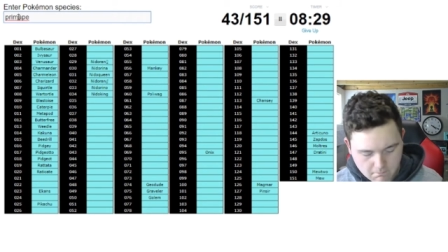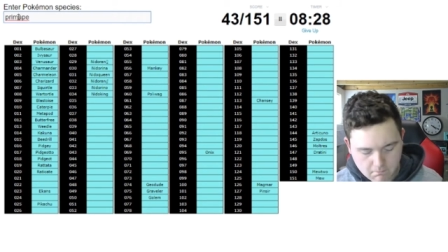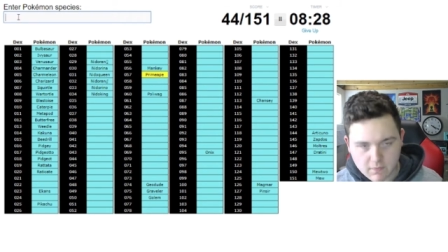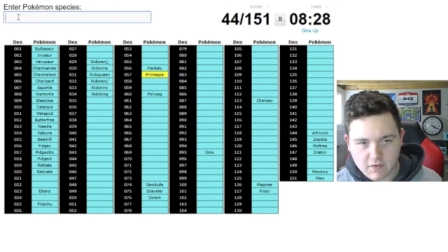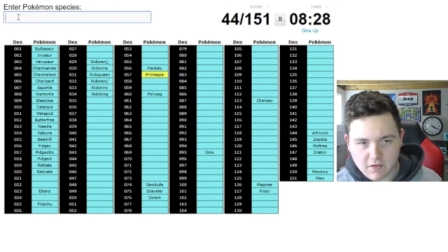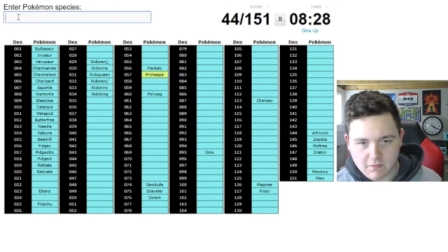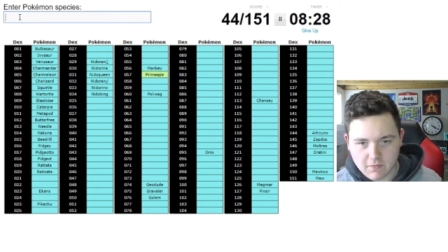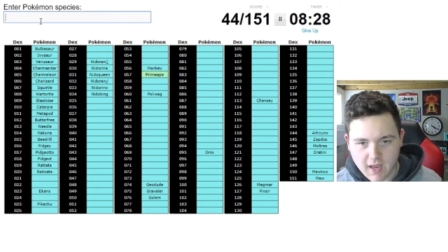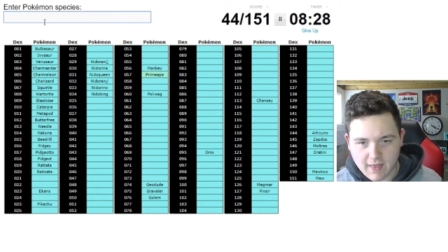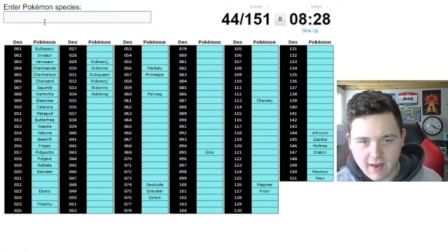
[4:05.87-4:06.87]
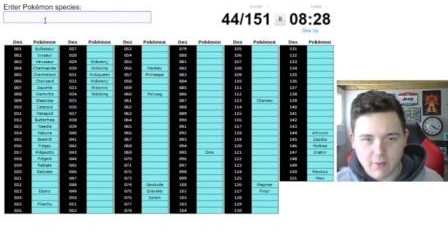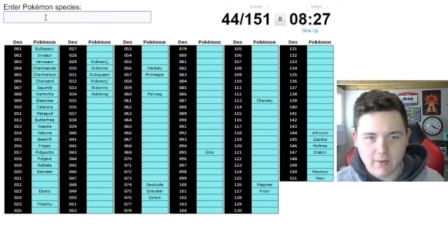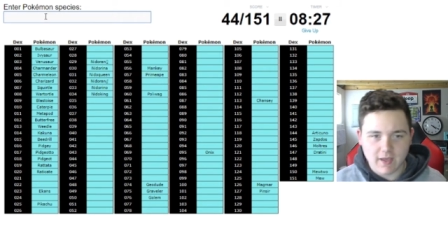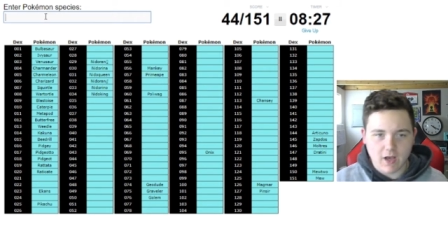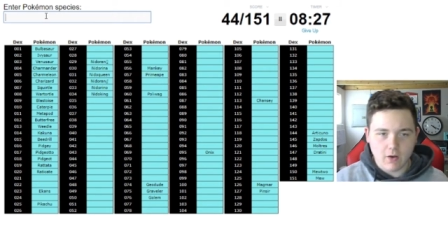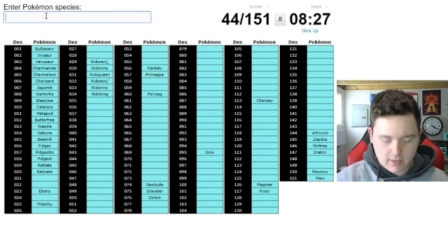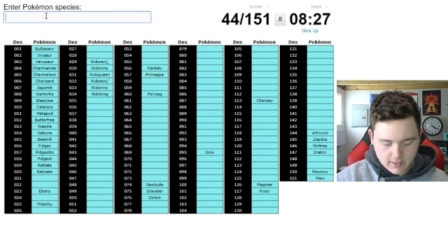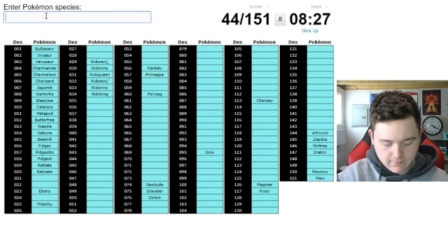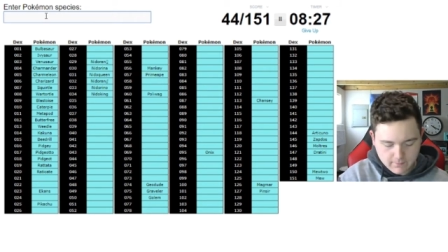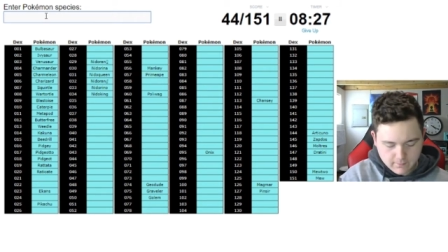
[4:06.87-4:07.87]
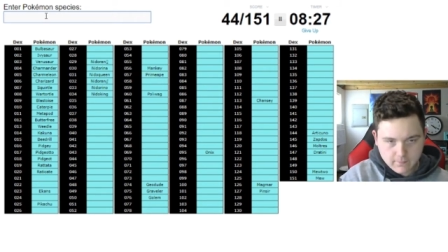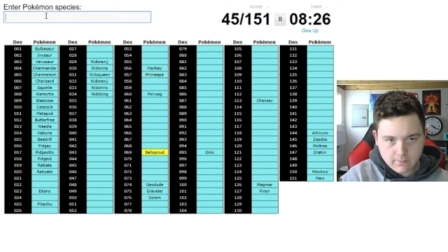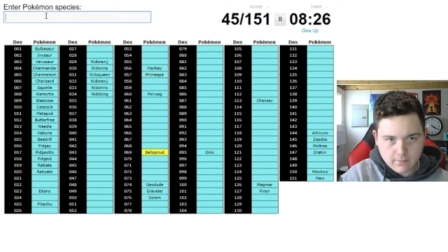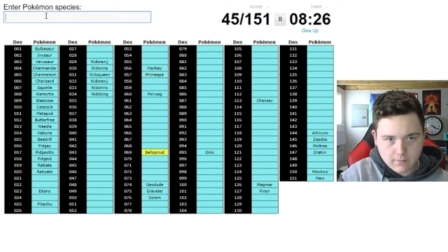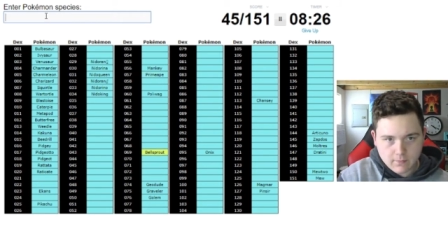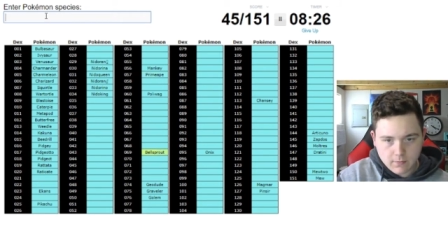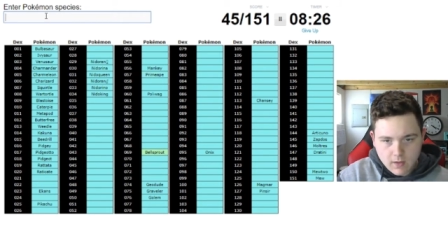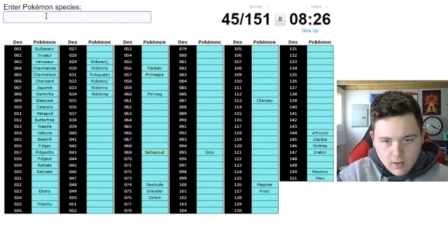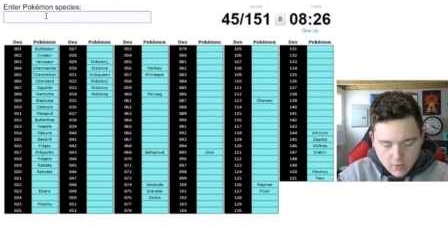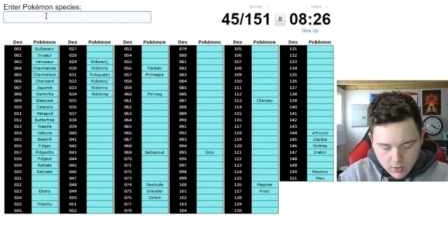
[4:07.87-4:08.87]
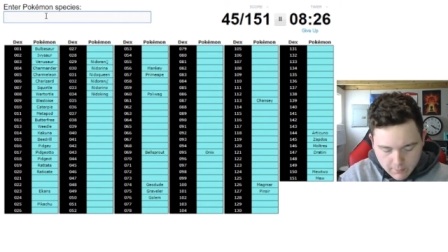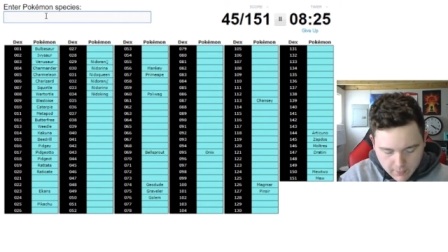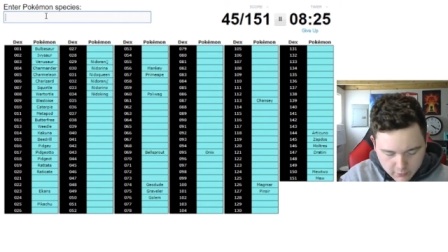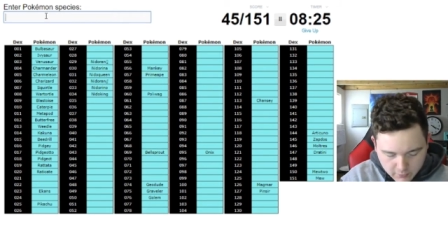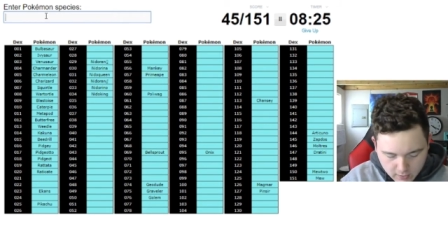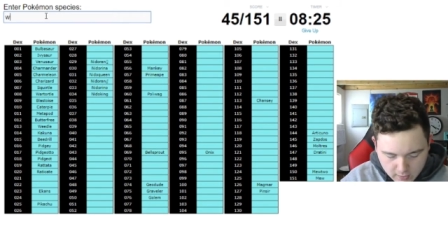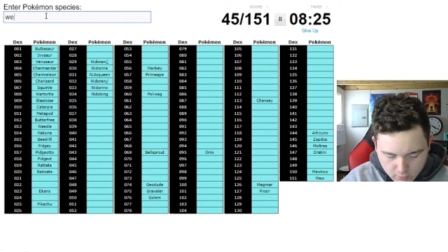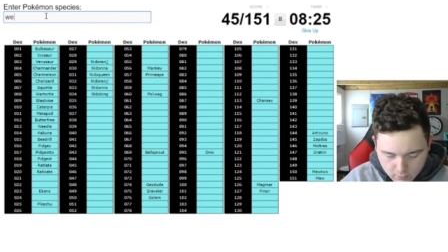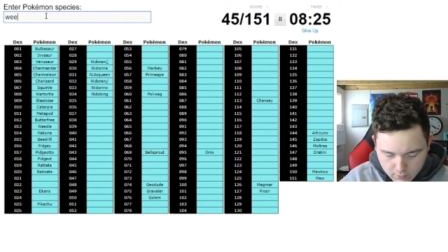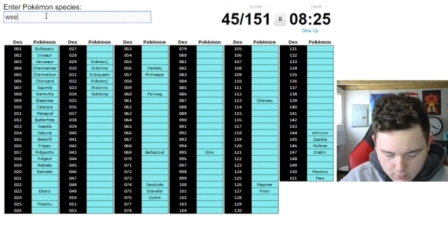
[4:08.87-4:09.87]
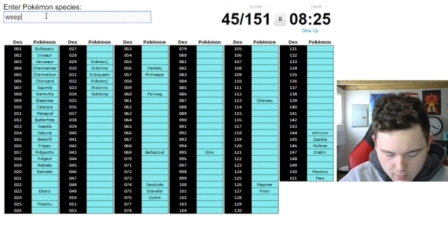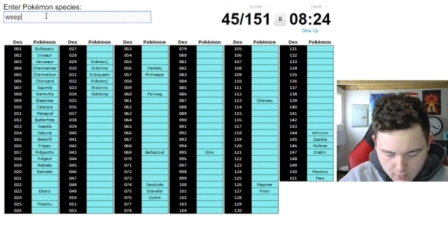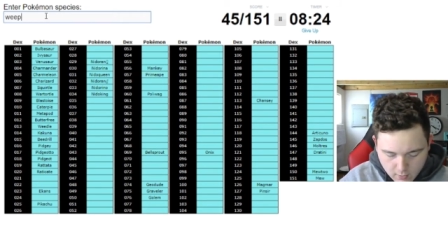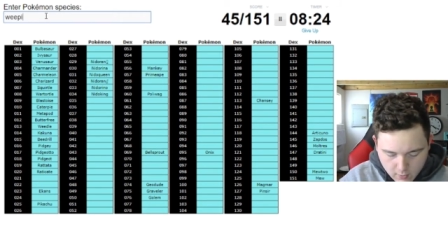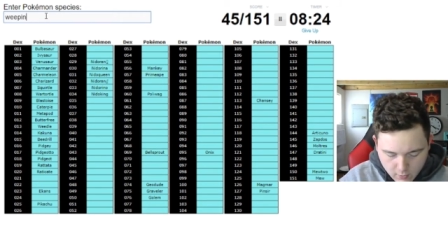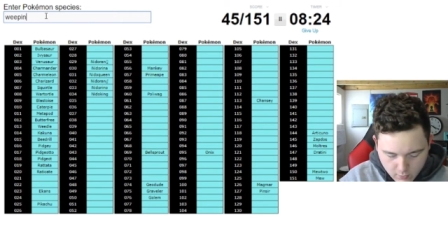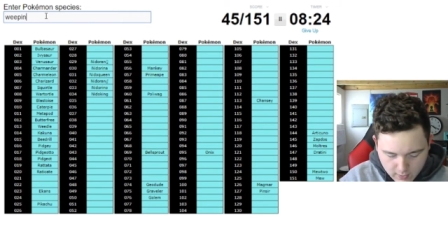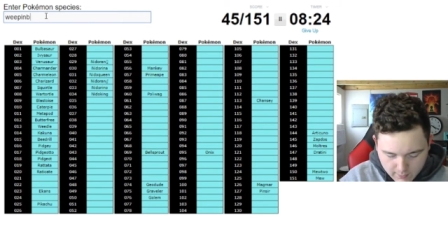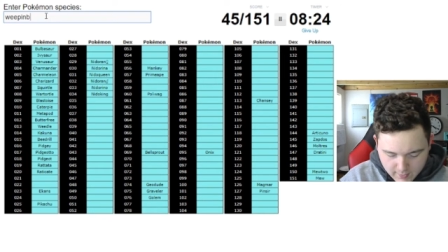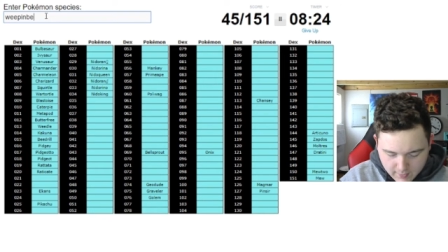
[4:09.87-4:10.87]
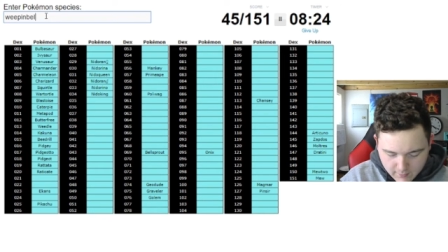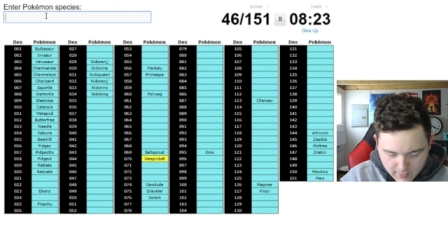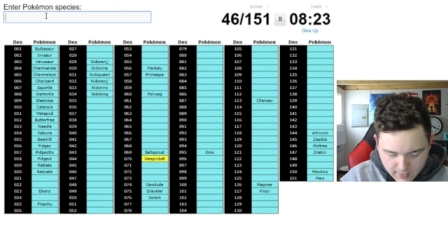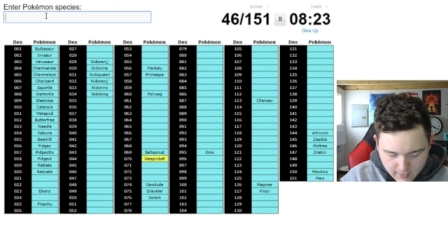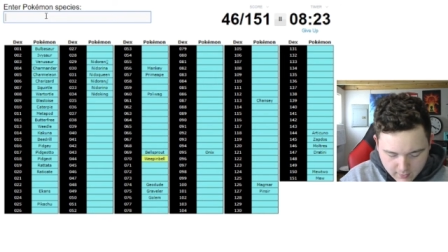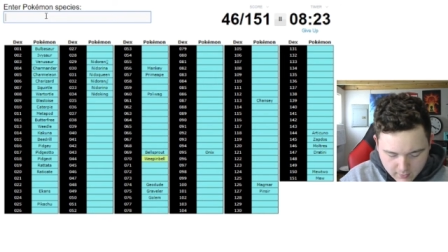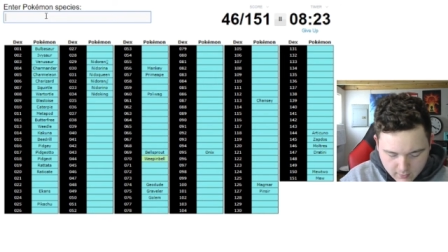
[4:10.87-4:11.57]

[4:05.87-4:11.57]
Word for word: Is it just. Yeah, there we go. Okay. Alright, Bellsprout. Weepinbell.